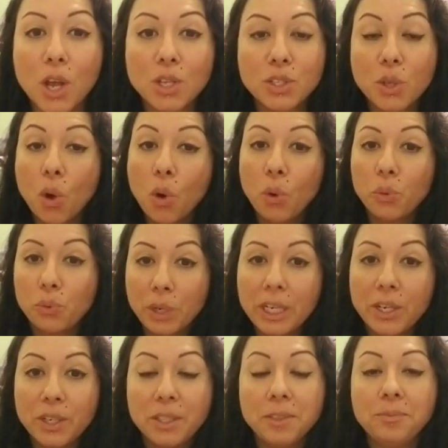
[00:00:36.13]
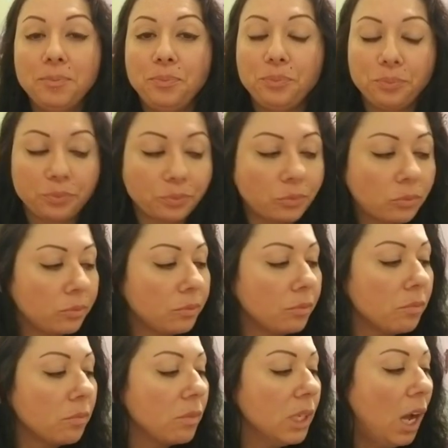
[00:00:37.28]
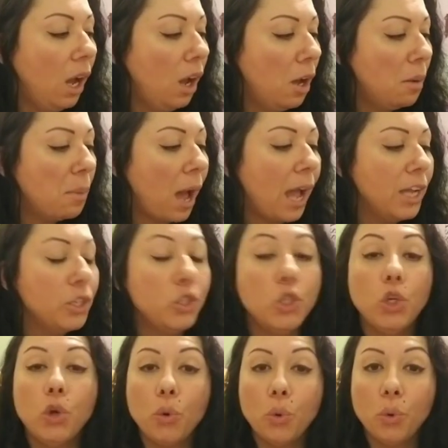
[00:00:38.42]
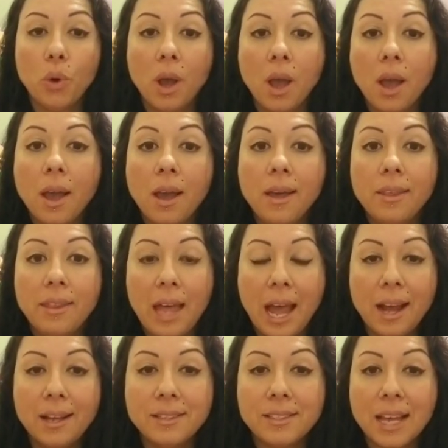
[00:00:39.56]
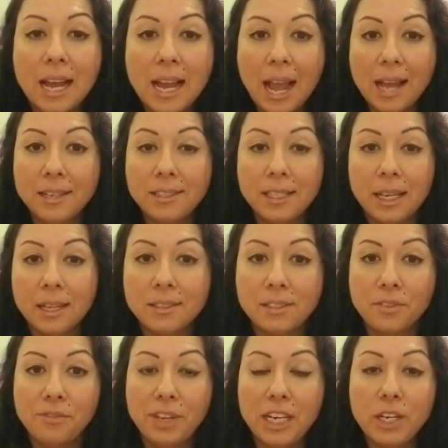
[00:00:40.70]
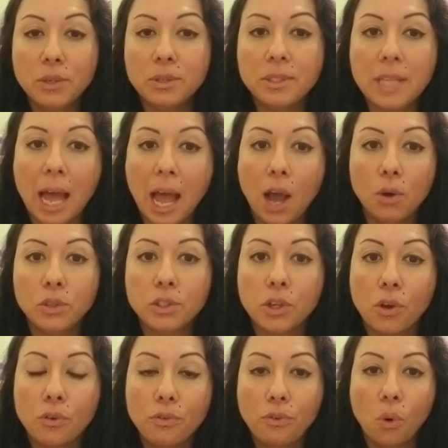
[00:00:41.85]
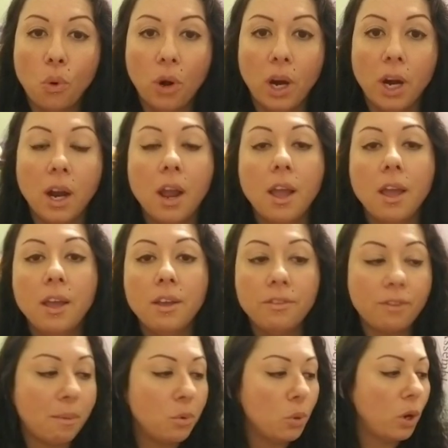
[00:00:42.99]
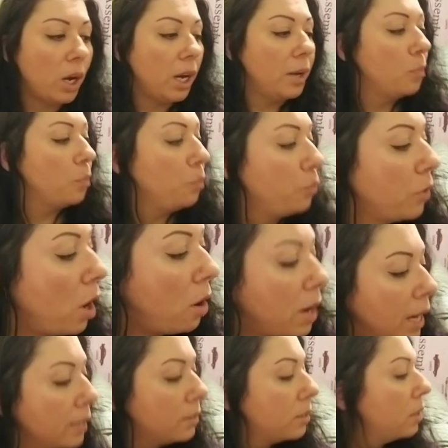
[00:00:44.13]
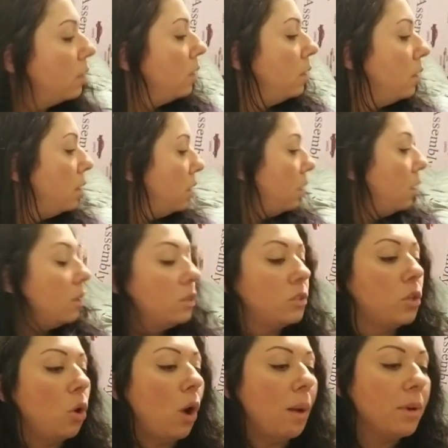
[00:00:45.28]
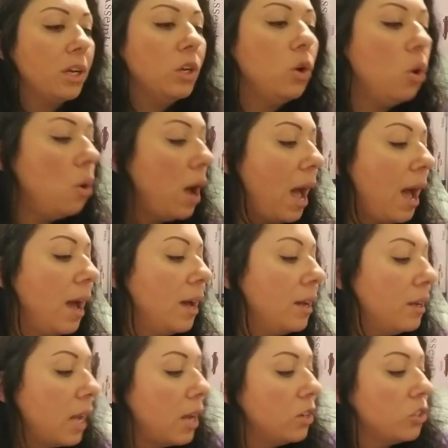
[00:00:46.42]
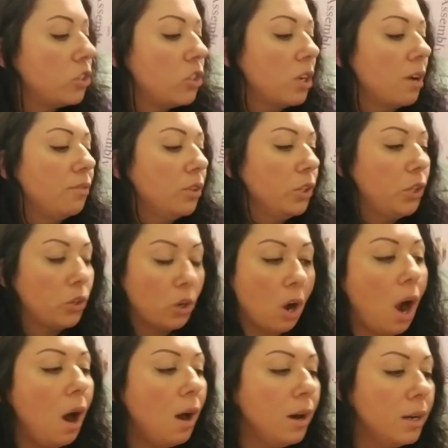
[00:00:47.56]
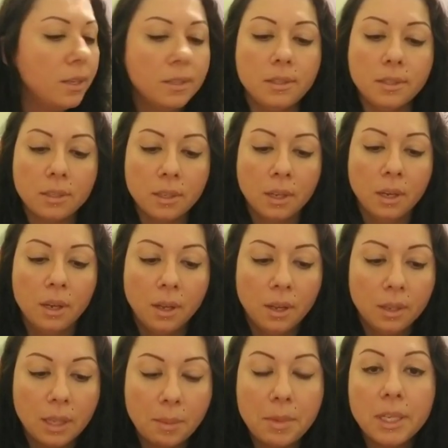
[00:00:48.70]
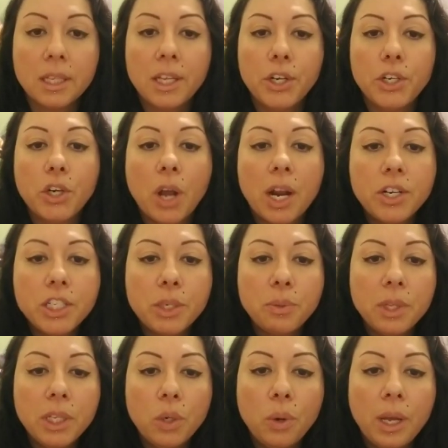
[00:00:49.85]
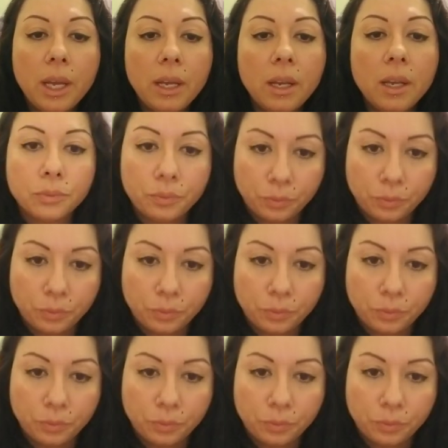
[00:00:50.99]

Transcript: soul reader, um, I knew that I had to get some videos out for February. All right. So I'm going to go ahead and shuffle your cards. Let me clear your energy really quick.